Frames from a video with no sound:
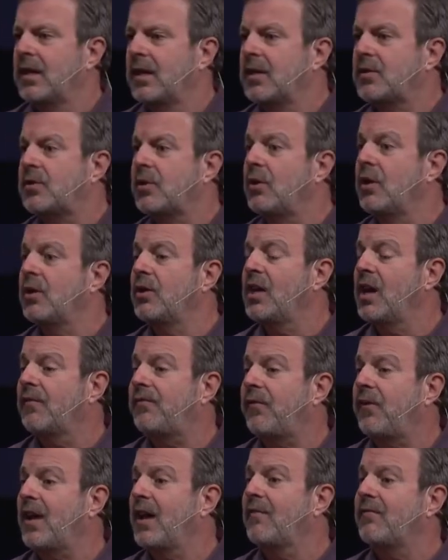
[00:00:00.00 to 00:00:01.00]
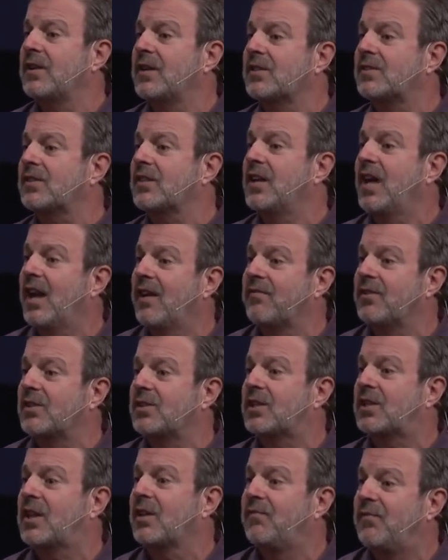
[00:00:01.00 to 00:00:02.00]
is there enough evidence in heaven
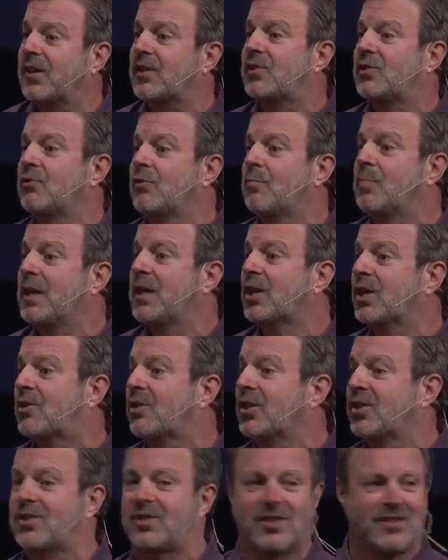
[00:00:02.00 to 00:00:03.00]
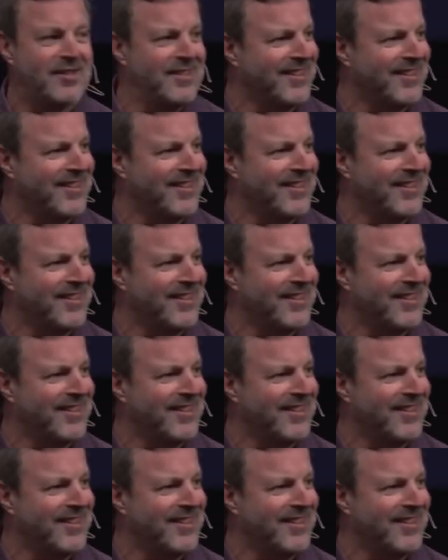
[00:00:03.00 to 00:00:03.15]
to convict you of being a Christian?